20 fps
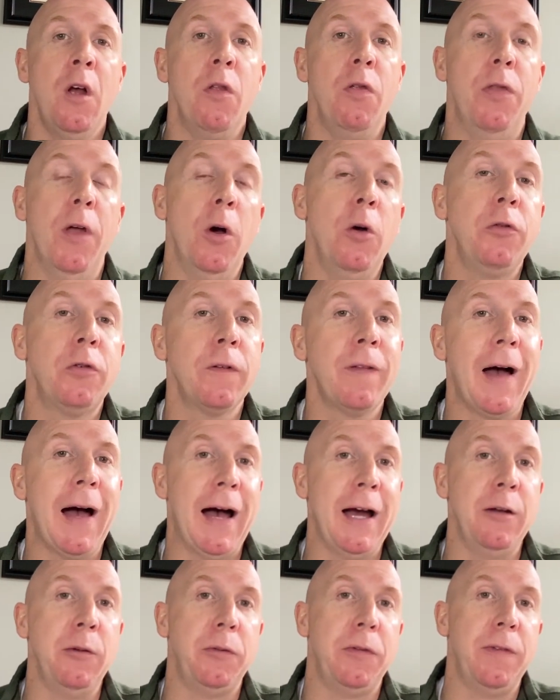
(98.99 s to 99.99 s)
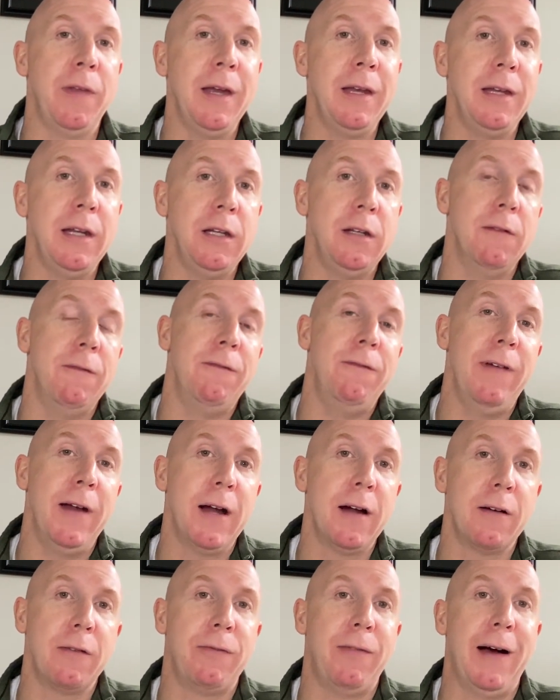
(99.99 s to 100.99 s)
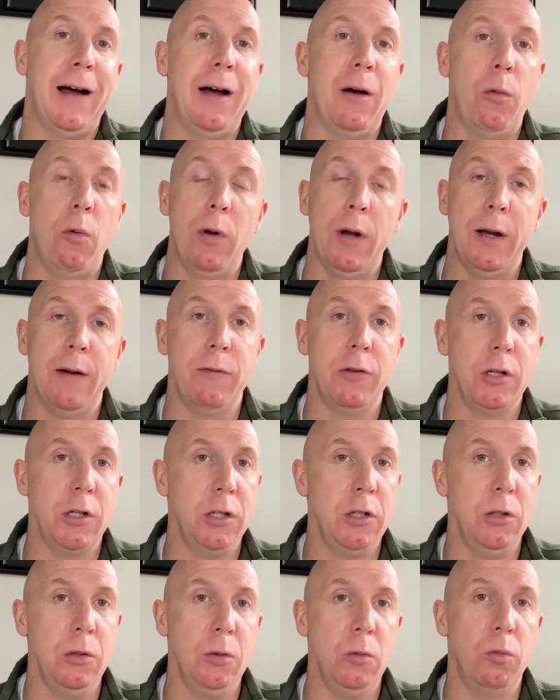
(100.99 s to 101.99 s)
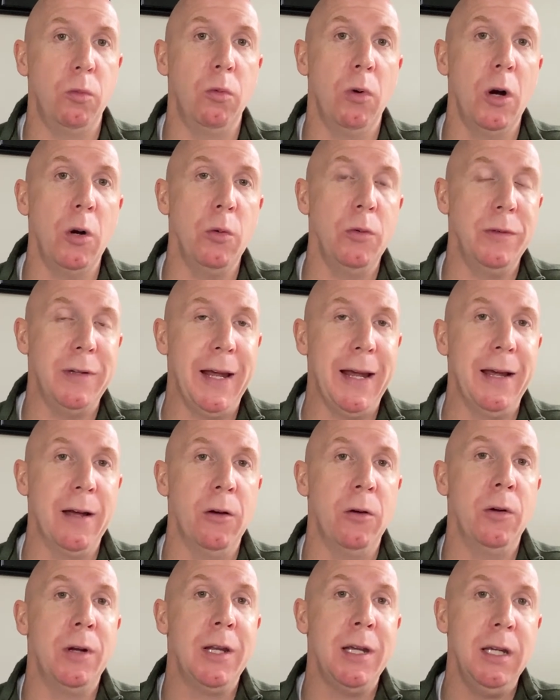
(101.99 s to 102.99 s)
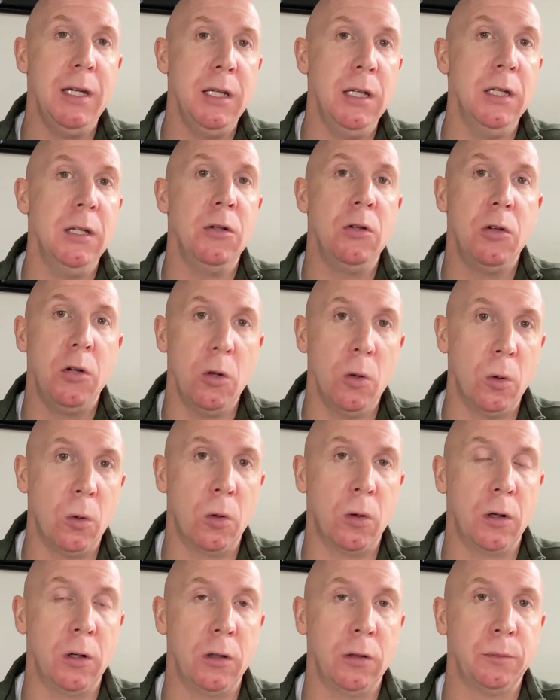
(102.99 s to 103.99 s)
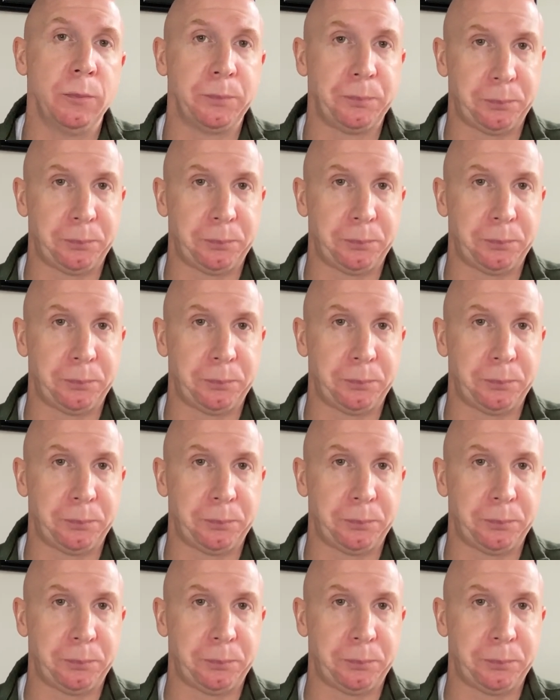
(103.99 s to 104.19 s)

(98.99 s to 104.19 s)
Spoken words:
Those are the items they need to verify whatever you wrote down in your